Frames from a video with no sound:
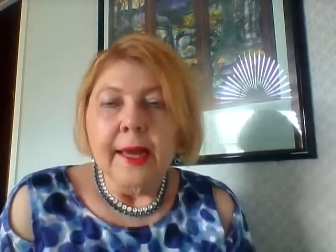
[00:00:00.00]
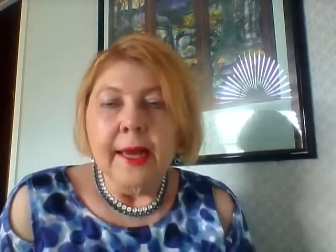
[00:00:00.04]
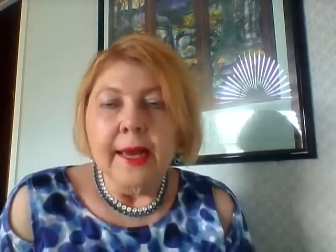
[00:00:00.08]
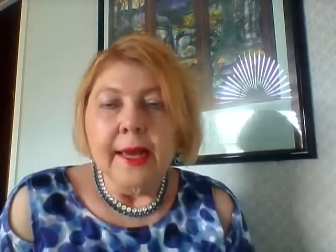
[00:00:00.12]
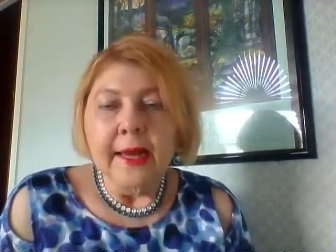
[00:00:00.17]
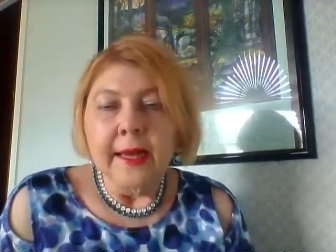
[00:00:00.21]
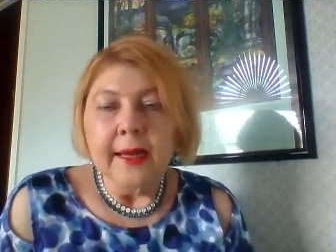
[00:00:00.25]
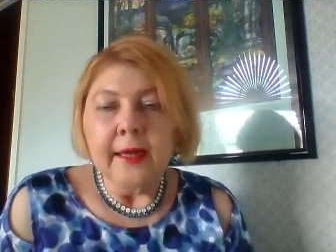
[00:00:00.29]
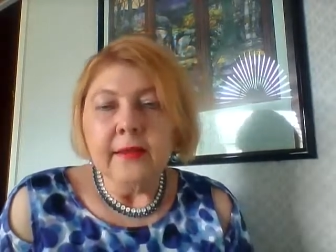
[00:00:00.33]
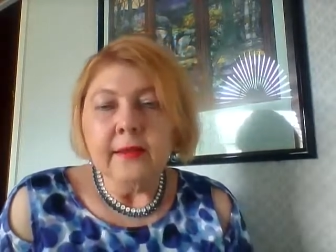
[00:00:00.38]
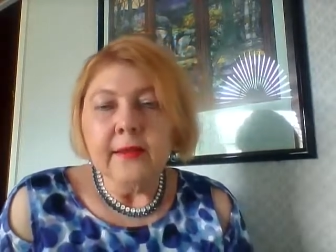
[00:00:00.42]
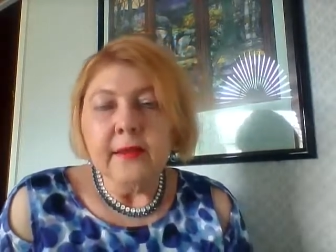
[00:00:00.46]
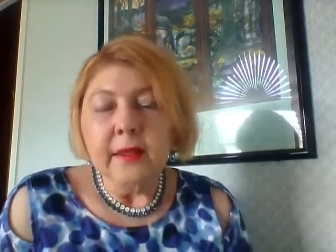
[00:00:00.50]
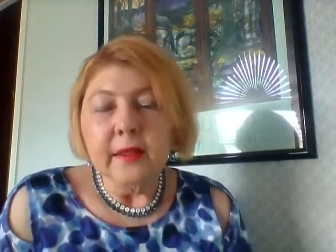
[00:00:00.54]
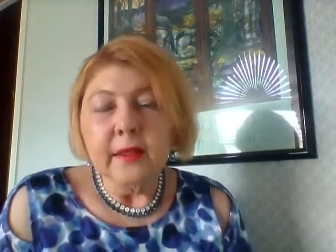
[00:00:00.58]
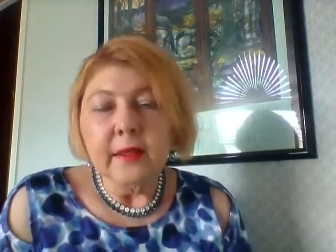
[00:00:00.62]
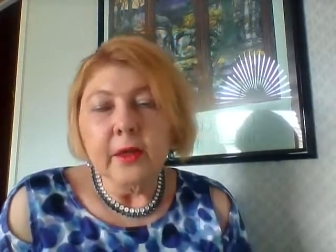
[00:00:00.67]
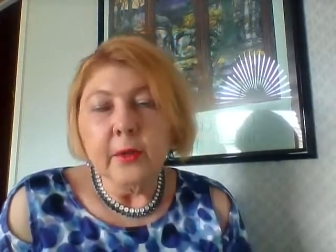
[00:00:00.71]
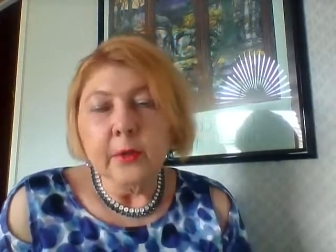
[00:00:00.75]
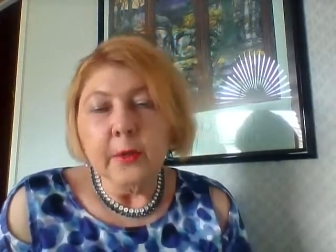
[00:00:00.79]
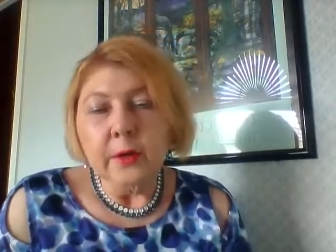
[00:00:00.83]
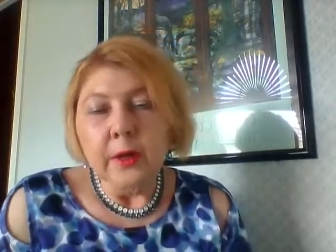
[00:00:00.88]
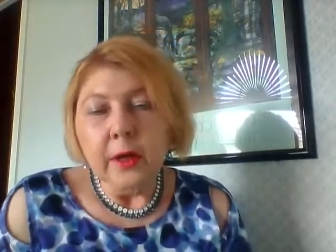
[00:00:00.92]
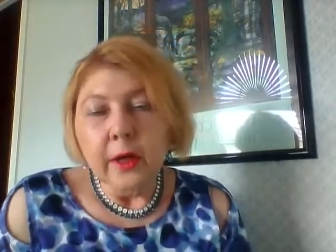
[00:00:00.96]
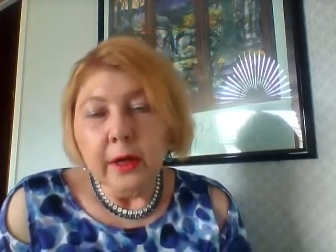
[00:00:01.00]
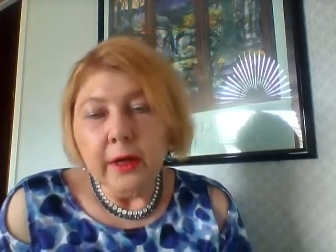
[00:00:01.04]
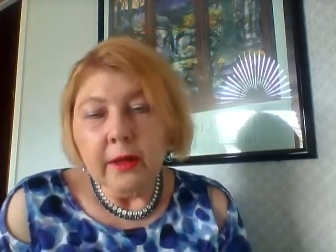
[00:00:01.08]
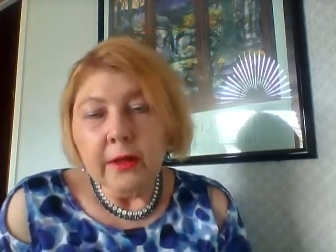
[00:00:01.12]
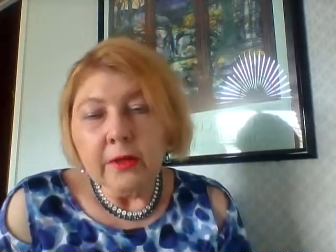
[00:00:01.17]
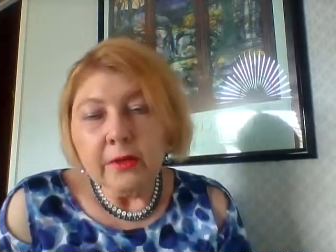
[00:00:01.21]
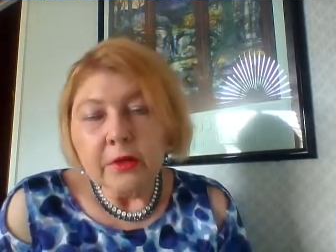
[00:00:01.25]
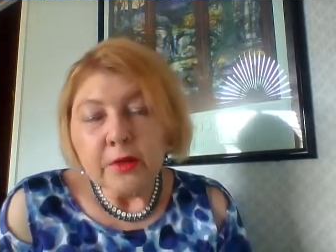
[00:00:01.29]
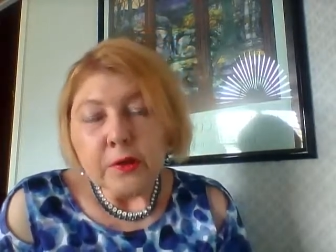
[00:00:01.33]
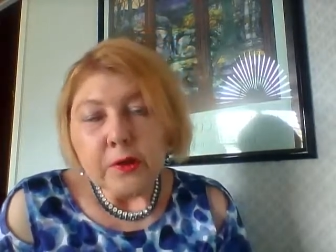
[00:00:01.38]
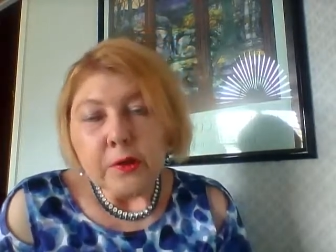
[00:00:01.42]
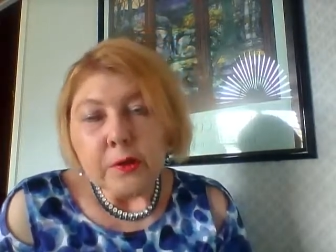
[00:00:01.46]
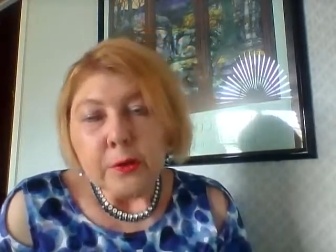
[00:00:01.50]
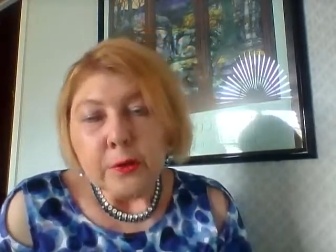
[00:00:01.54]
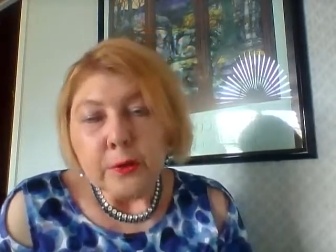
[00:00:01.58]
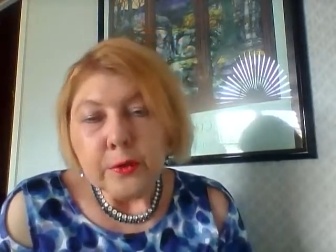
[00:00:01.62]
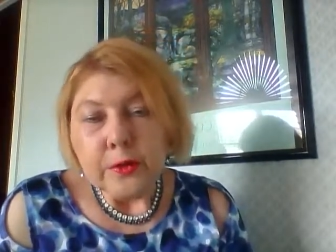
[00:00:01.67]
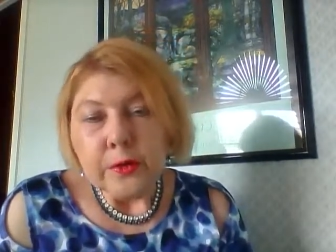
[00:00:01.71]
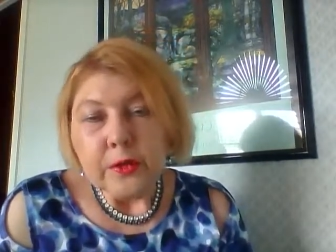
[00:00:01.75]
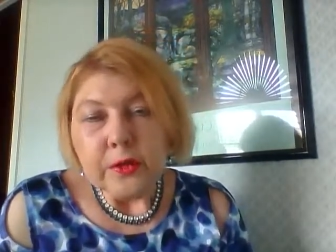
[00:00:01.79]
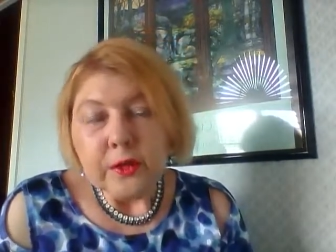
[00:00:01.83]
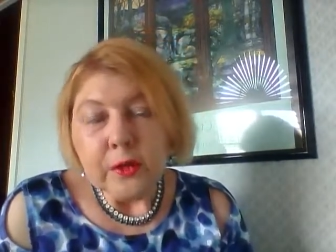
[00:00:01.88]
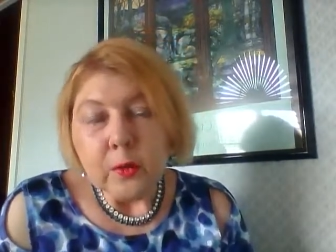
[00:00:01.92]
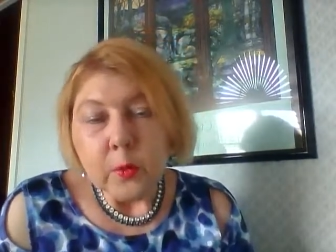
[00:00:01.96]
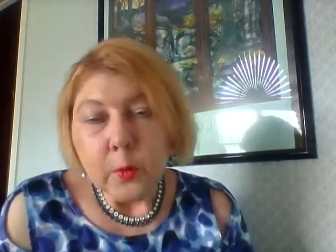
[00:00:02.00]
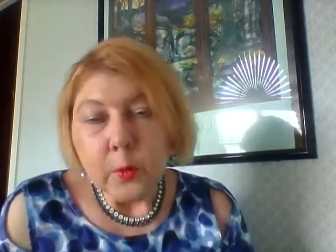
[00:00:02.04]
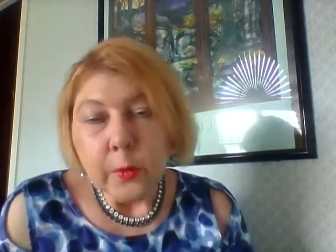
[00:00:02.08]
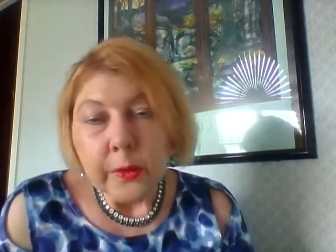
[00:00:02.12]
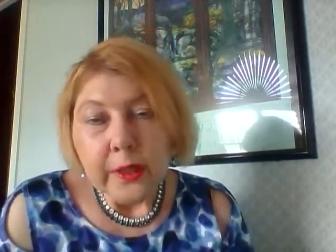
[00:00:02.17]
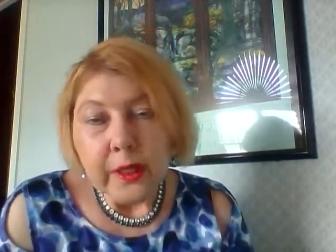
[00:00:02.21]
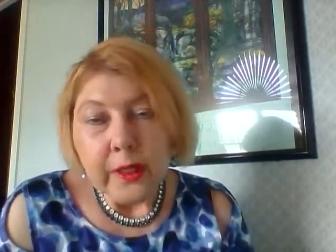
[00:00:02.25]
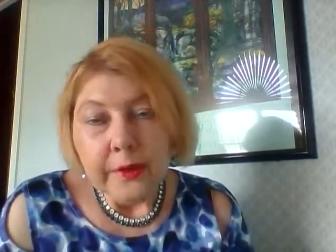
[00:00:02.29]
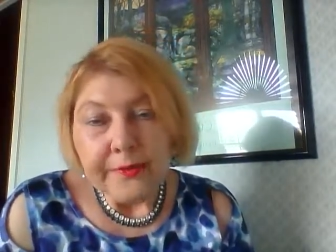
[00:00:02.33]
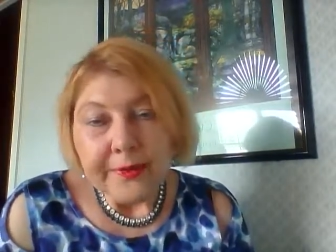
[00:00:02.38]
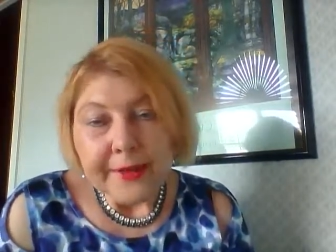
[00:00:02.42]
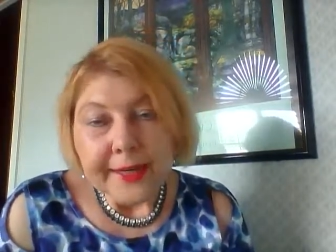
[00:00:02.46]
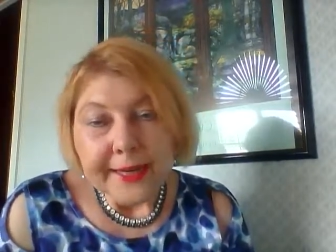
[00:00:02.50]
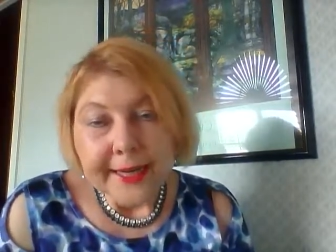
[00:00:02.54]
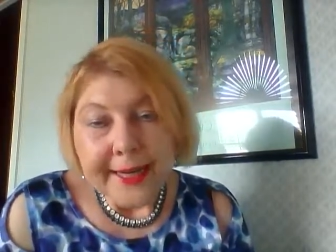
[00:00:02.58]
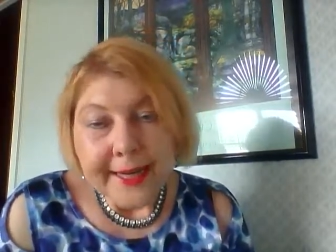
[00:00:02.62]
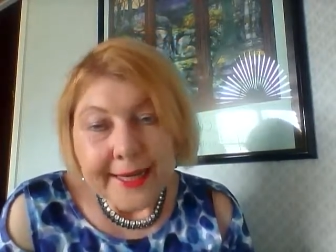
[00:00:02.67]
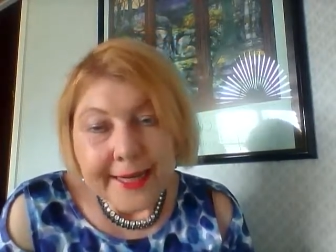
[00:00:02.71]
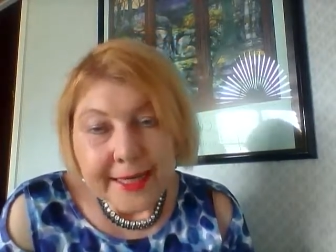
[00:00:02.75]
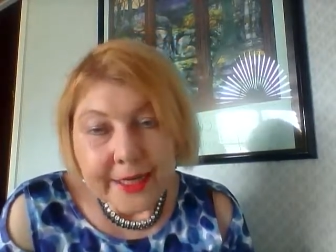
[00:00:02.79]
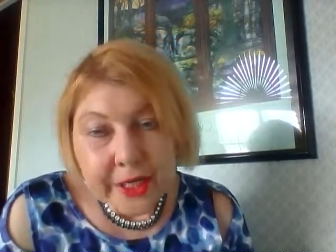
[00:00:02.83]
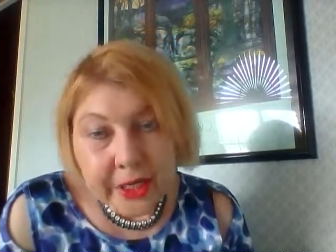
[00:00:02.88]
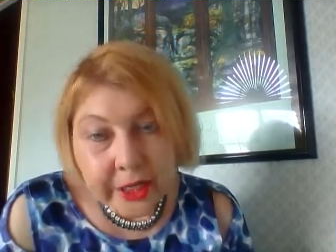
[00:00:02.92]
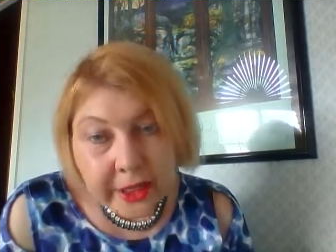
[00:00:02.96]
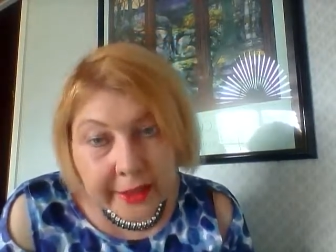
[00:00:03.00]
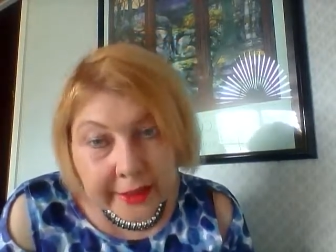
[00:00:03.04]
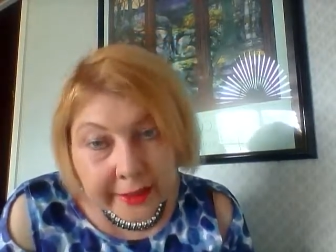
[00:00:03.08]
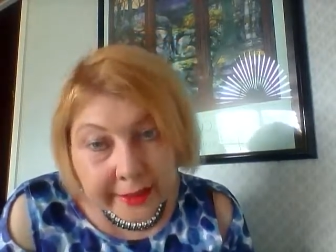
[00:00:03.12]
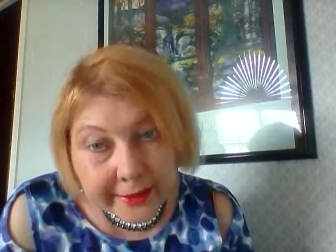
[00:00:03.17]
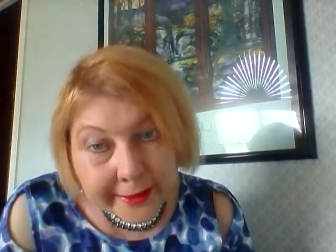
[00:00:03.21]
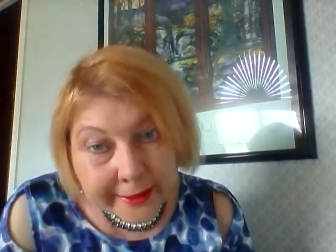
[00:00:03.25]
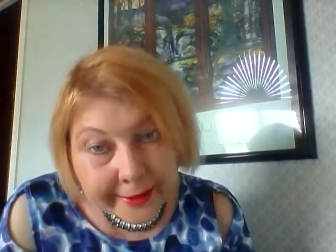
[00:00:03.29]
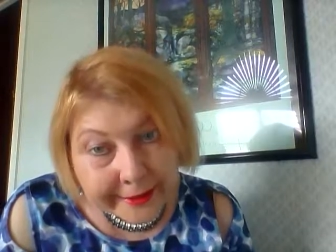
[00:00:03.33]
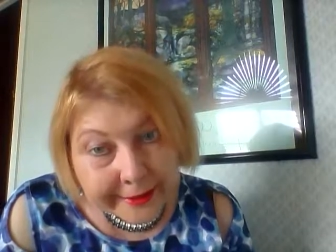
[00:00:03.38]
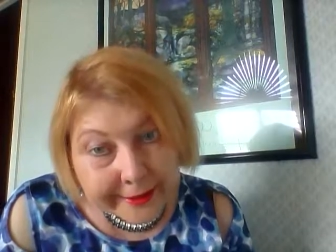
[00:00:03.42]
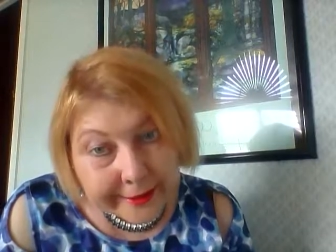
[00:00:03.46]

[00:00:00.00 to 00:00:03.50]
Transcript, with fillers: And then there were other students that went on vacation